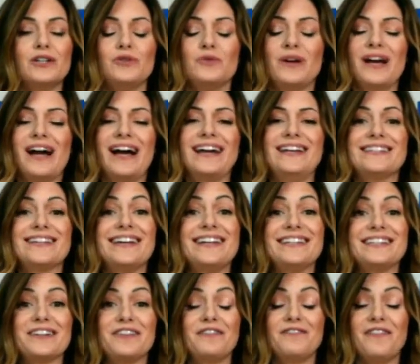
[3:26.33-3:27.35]
You guys,
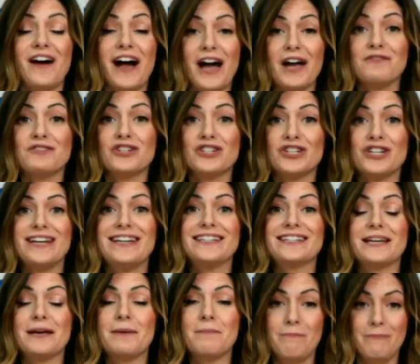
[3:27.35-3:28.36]
it's a five
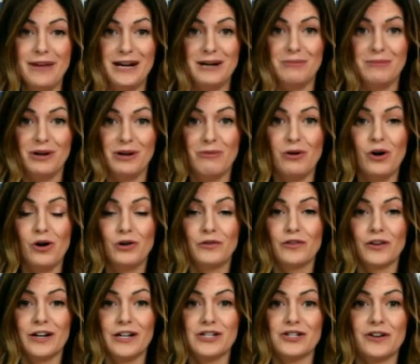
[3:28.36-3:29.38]
sheet minimum
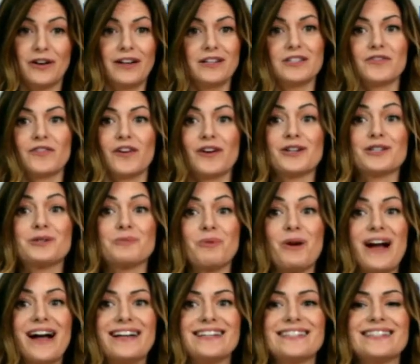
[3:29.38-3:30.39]
over at Transfer
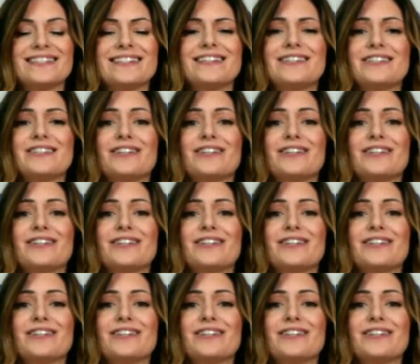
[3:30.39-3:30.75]
Express.